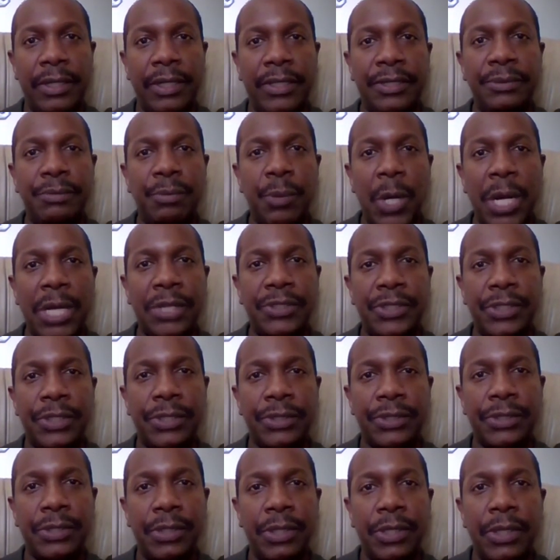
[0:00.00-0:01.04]
is
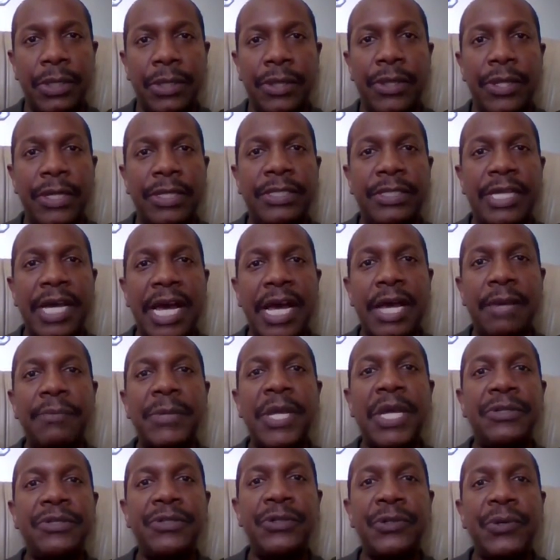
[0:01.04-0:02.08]
precious. The time
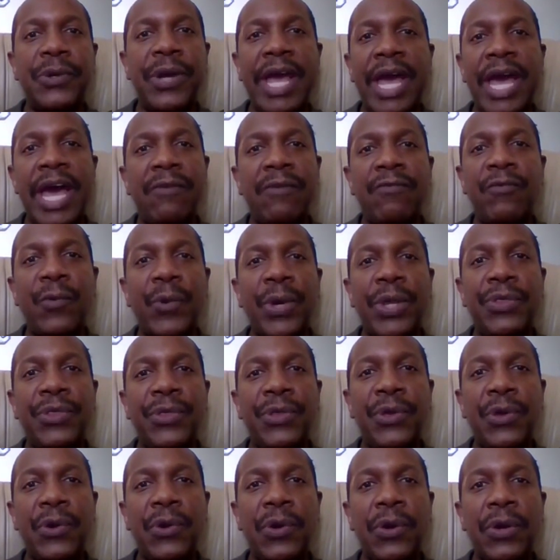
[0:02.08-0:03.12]
that you have
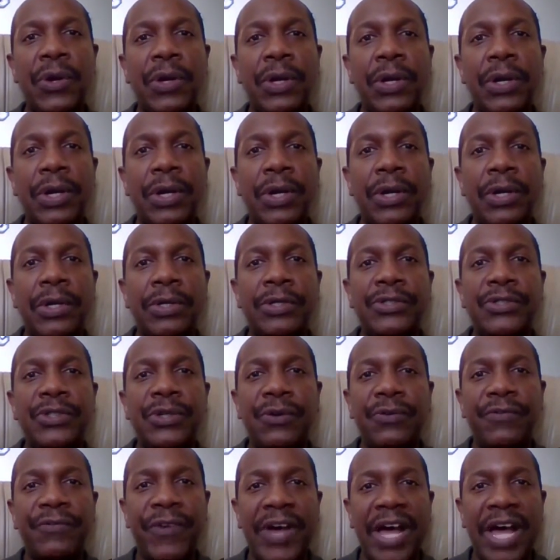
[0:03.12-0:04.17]
with your
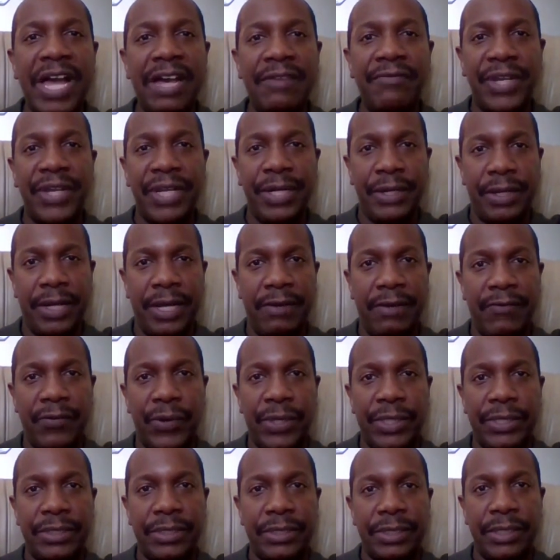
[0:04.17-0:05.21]
surviving loved
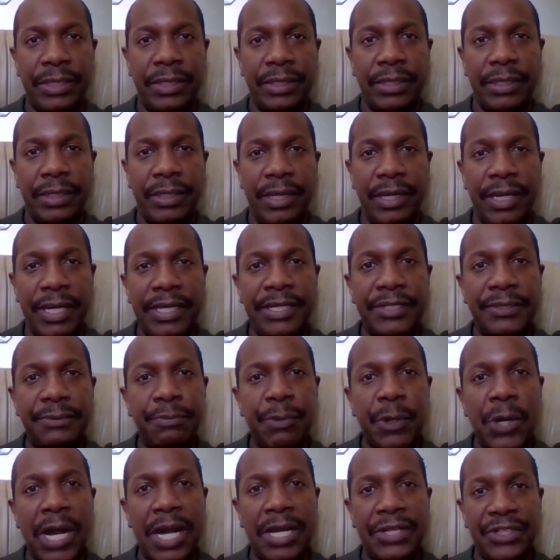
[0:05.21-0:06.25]
ones is
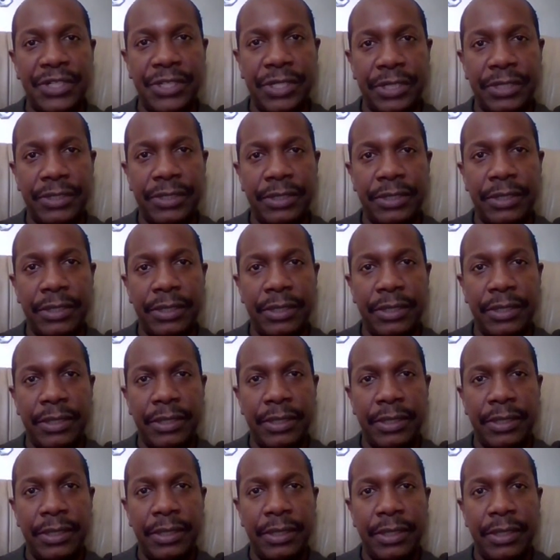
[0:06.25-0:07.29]
precious.
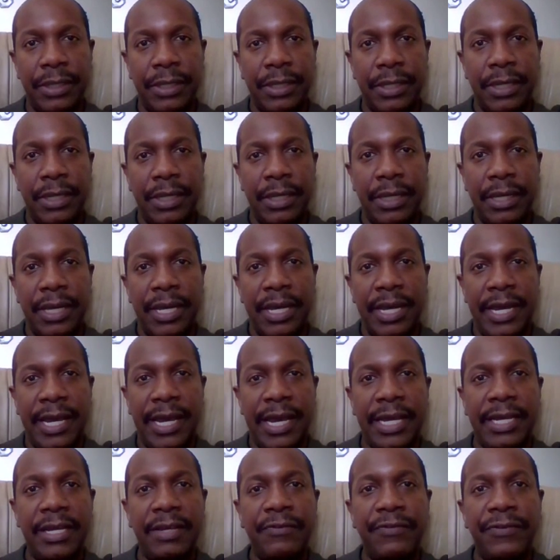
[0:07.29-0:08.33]

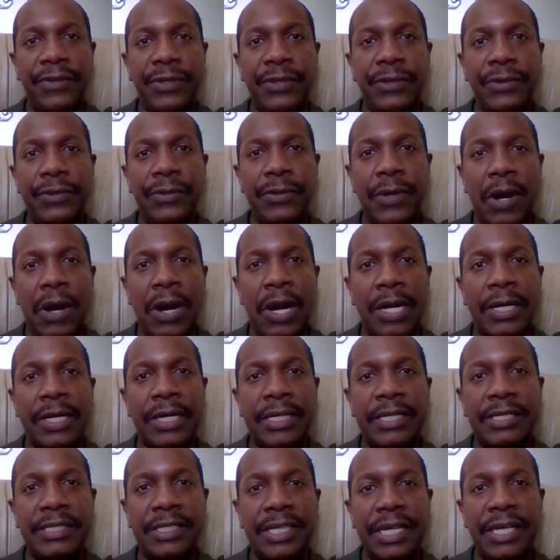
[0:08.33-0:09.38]
And if you are
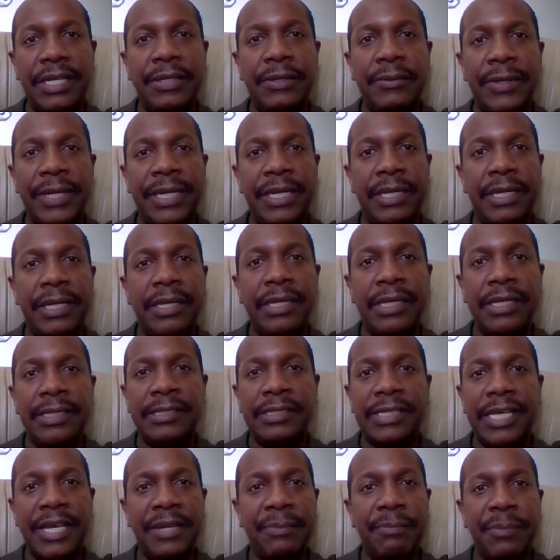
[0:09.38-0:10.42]
continuing in
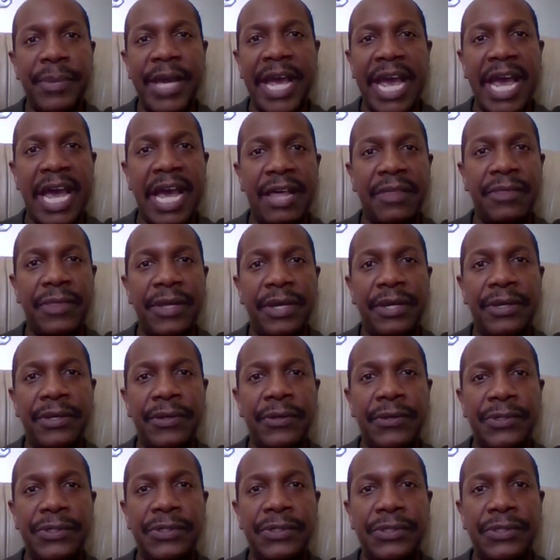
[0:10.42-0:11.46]
this same path that
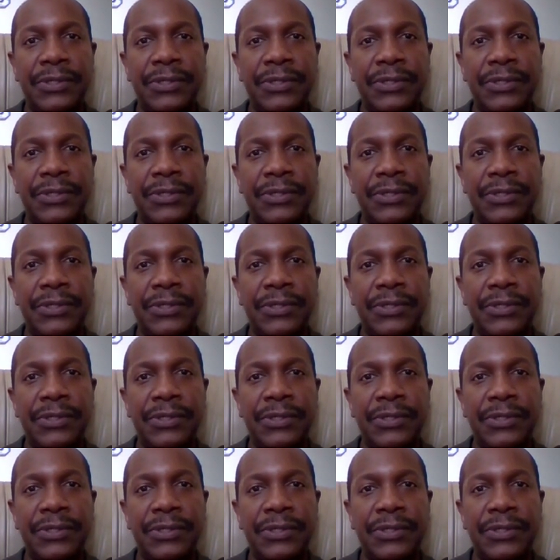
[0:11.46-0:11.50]
you're